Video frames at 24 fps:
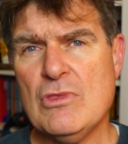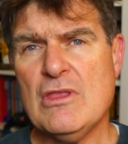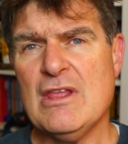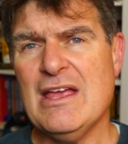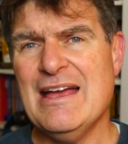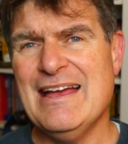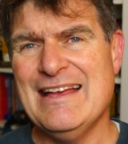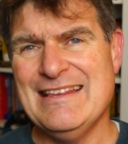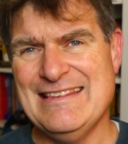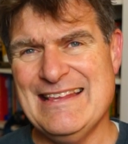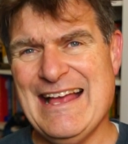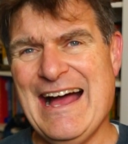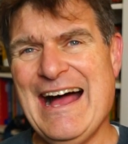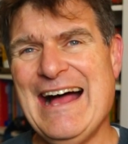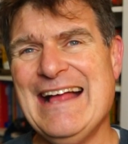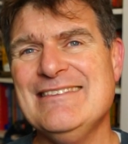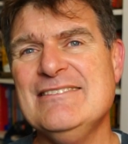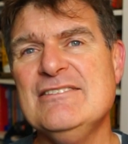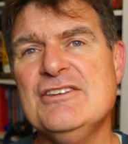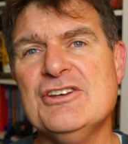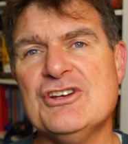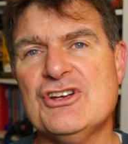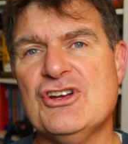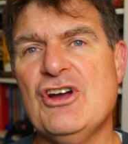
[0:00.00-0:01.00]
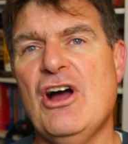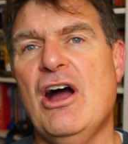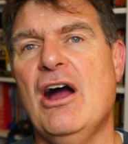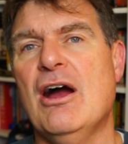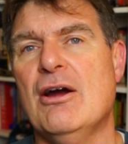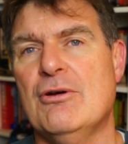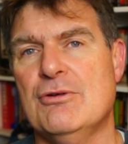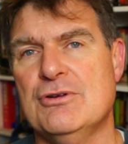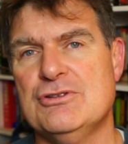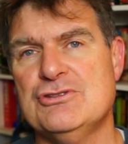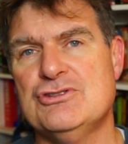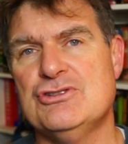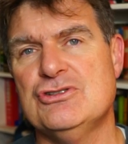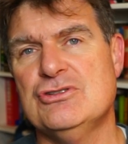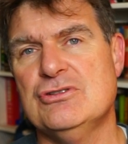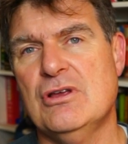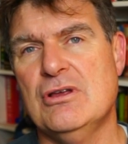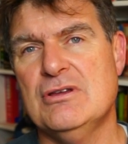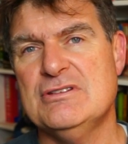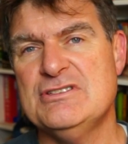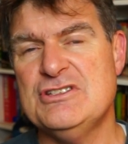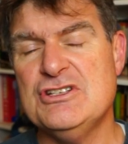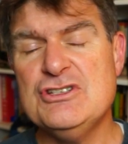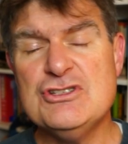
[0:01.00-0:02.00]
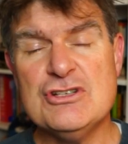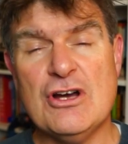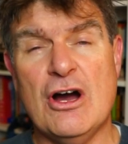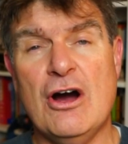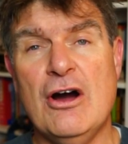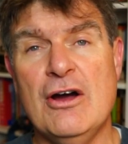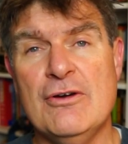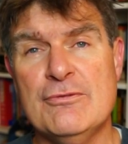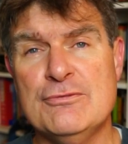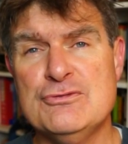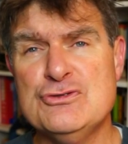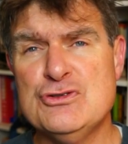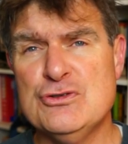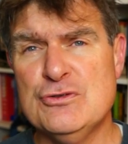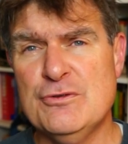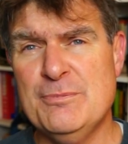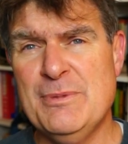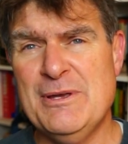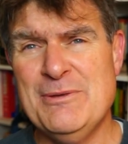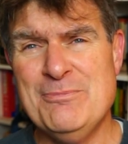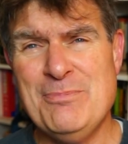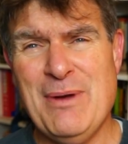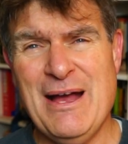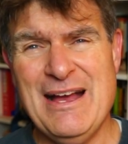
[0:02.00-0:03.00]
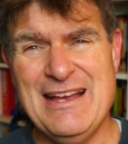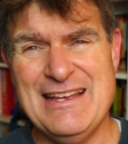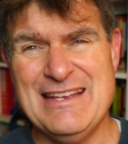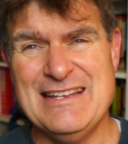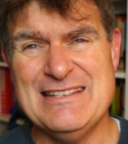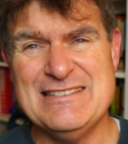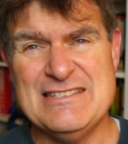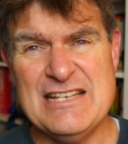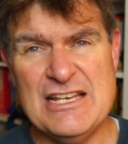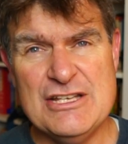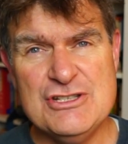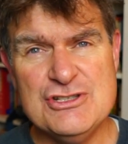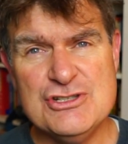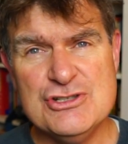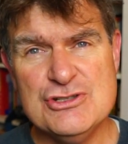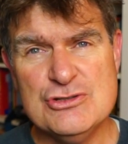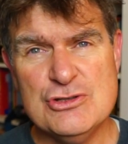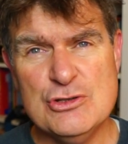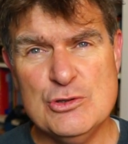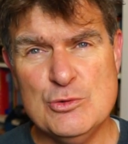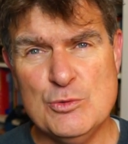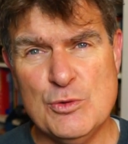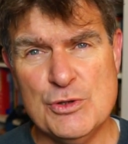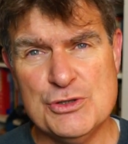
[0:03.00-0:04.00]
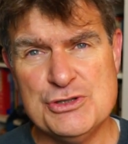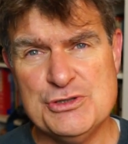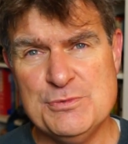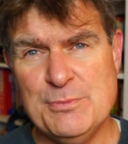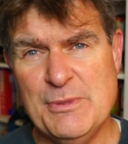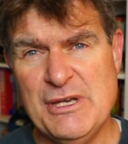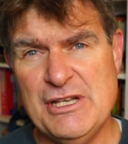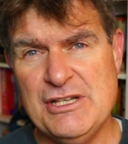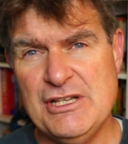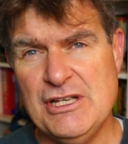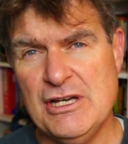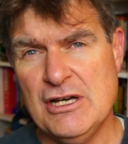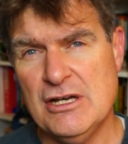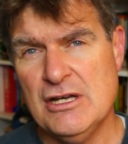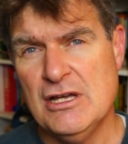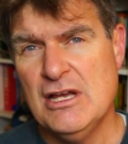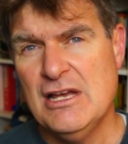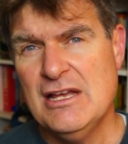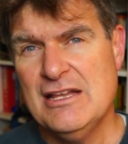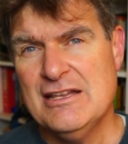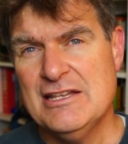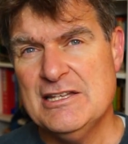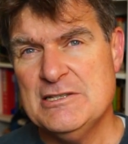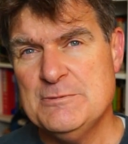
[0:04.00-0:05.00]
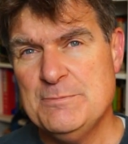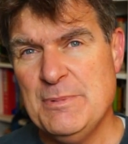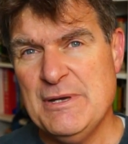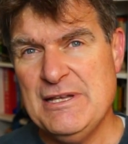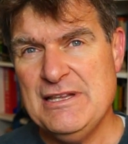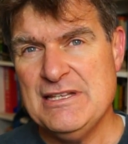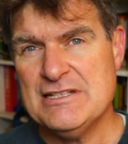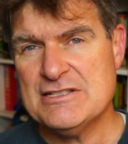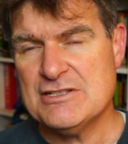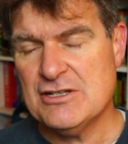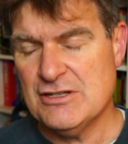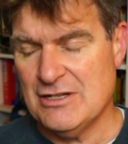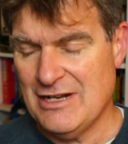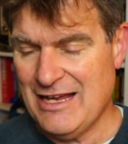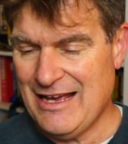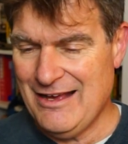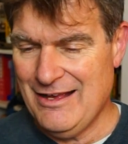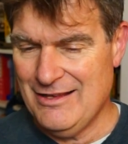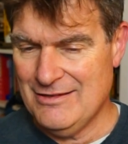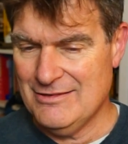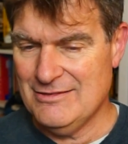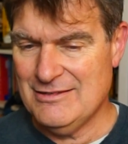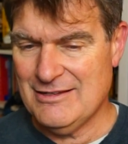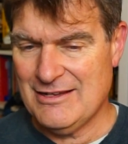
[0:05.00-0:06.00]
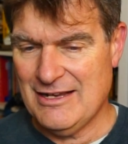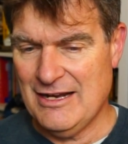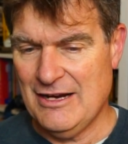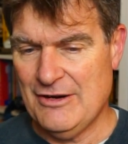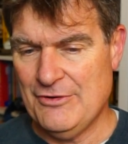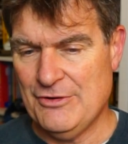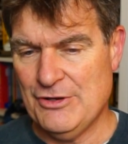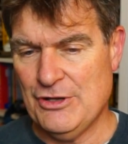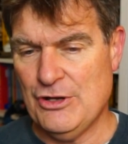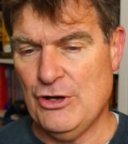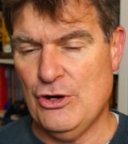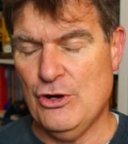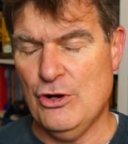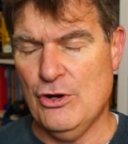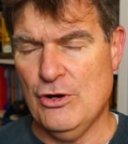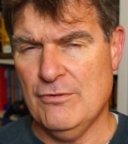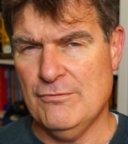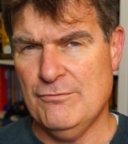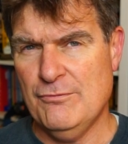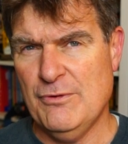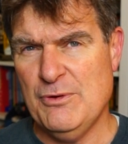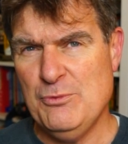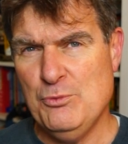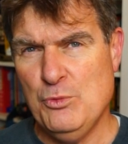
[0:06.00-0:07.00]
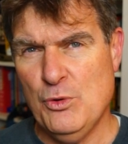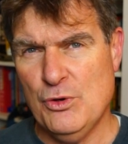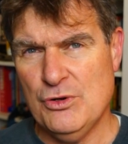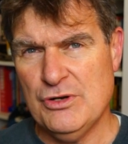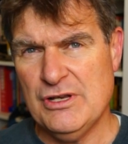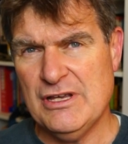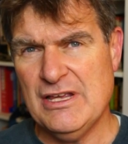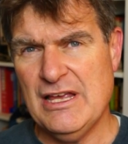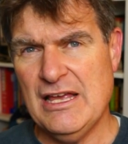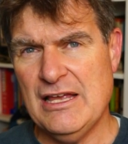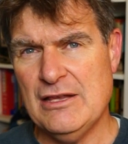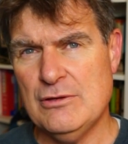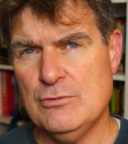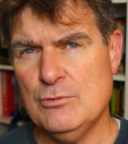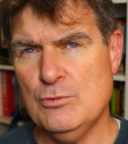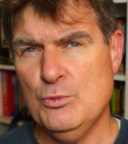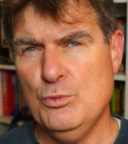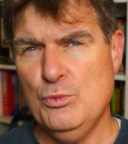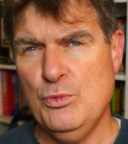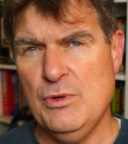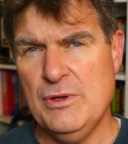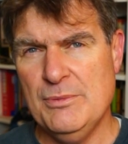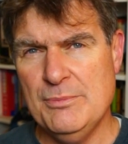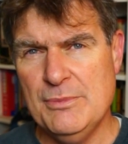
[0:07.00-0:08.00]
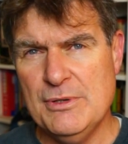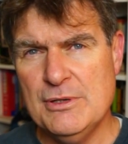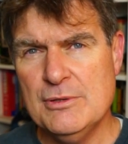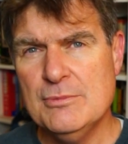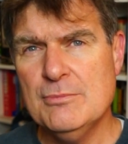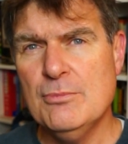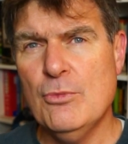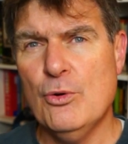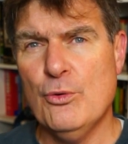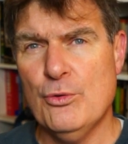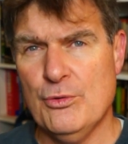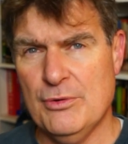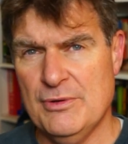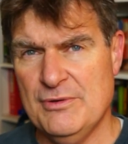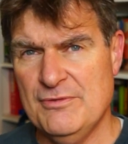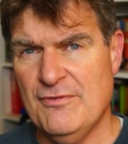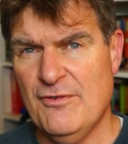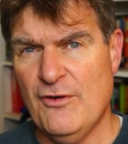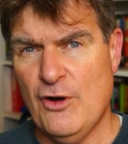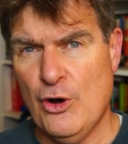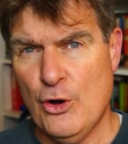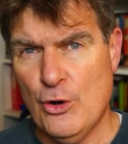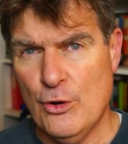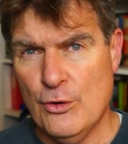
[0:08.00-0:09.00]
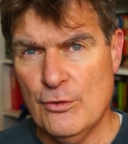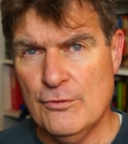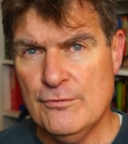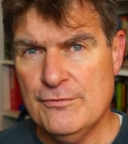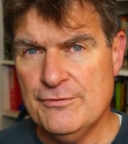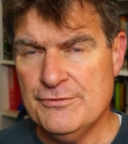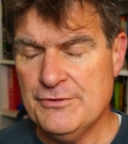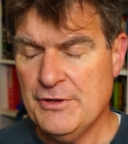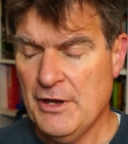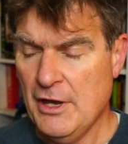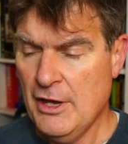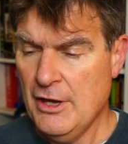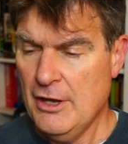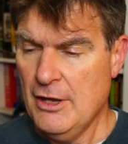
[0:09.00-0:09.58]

an undercurrent, since I've sort of been paying attention to the watch media, there's been this kind of undercurrent of we want to get women more involved.